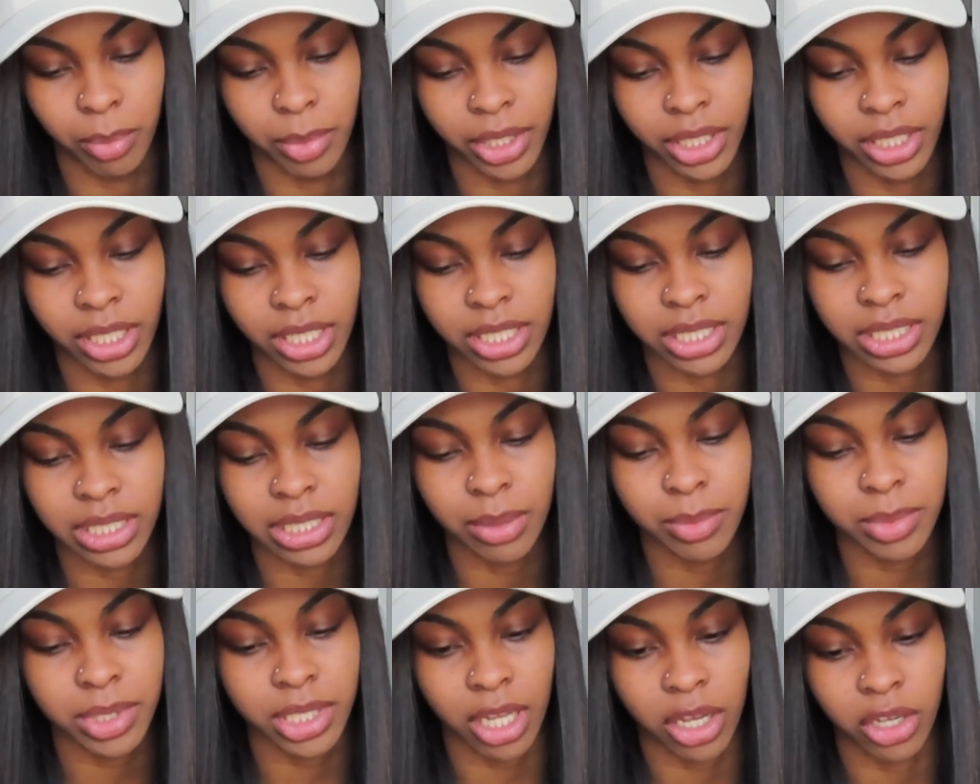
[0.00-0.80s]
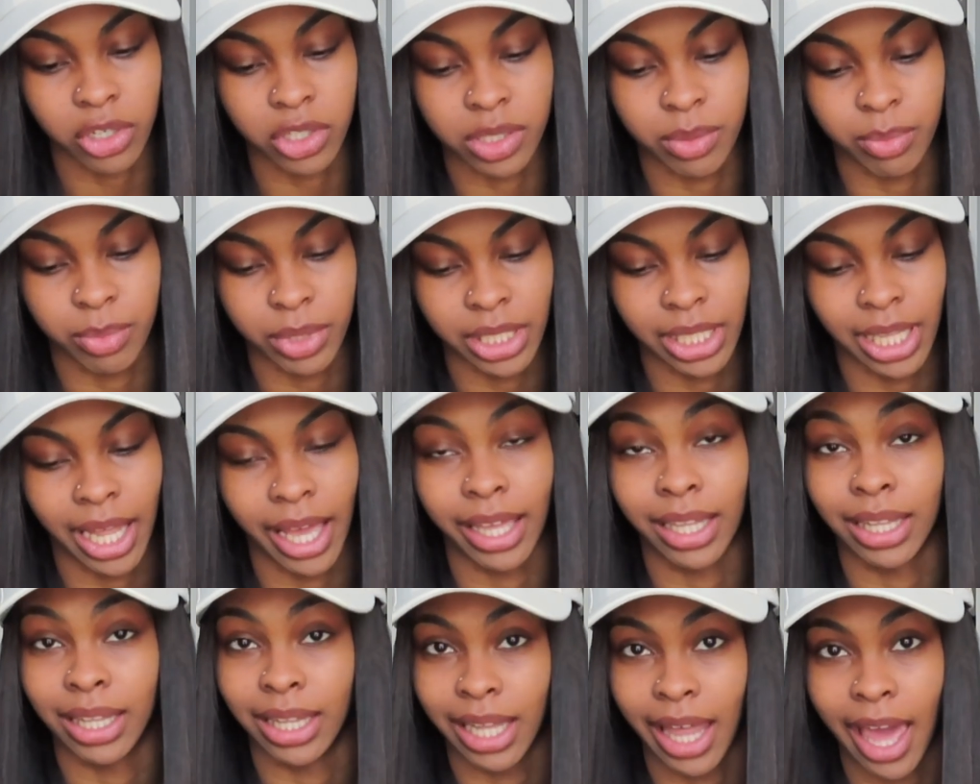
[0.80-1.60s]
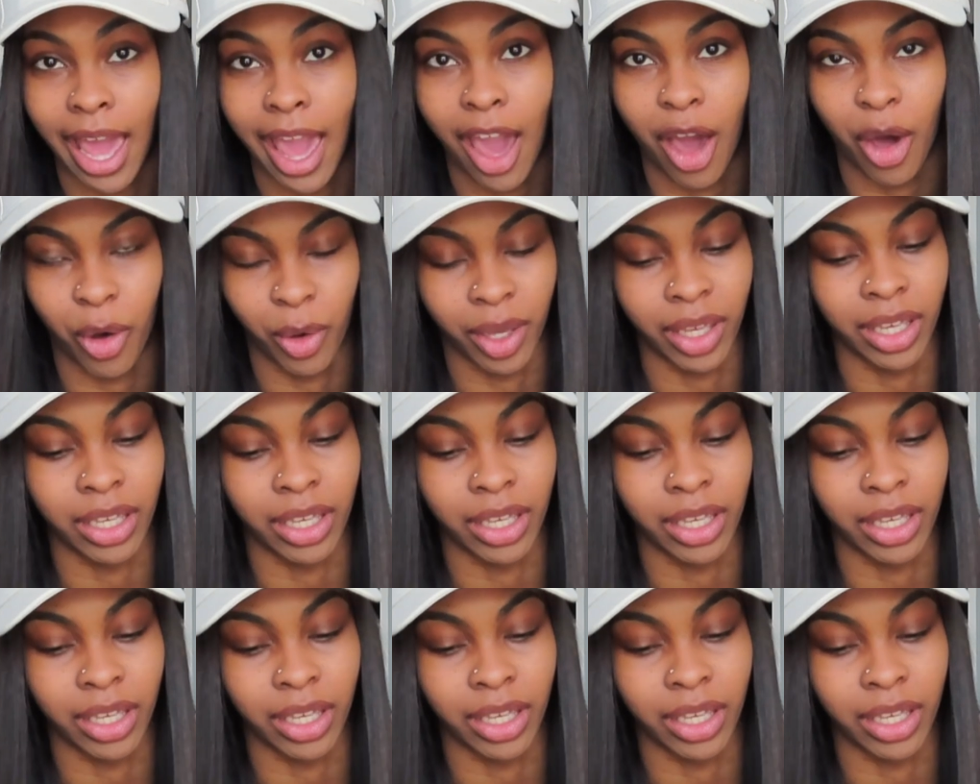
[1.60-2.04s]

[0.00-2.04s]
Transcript: because some songs be like loud